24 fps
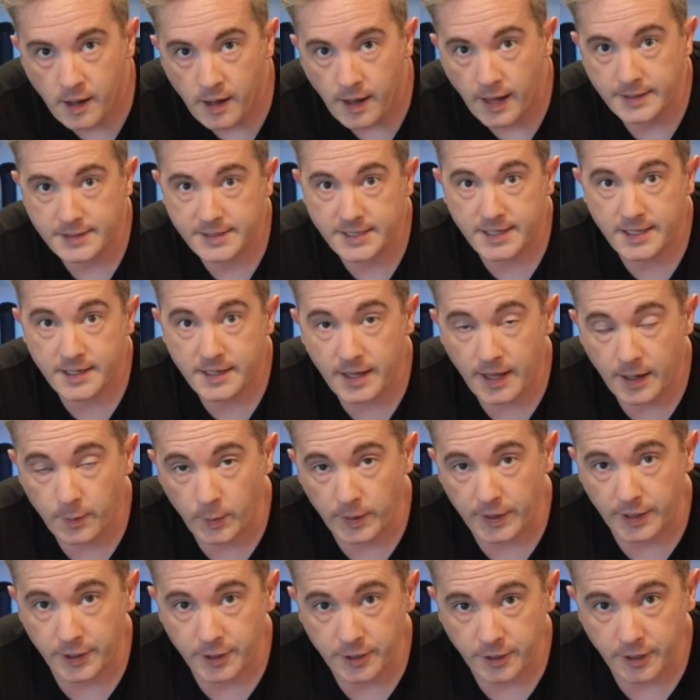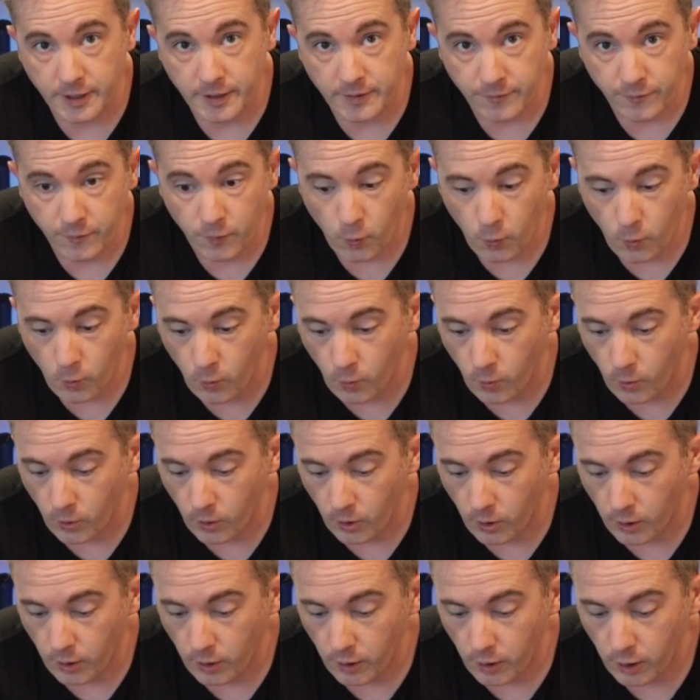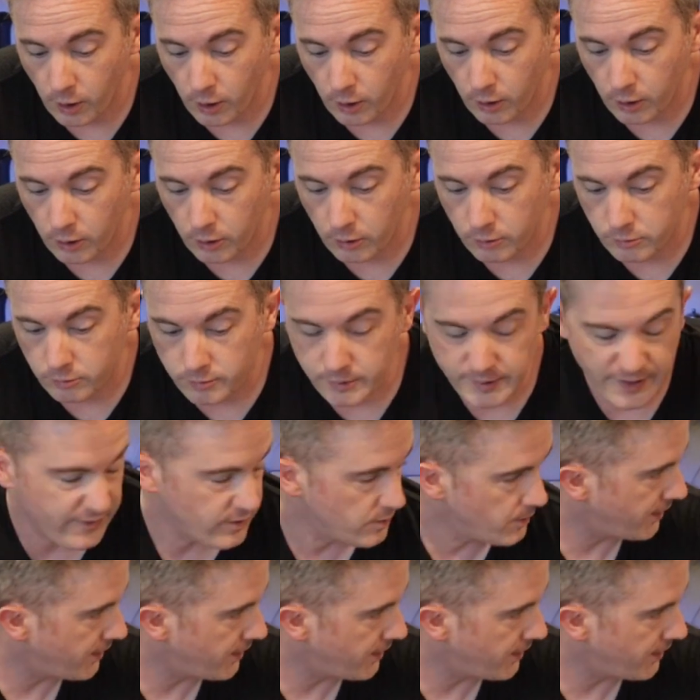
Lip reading: That's in, and we're gonna cook it for 7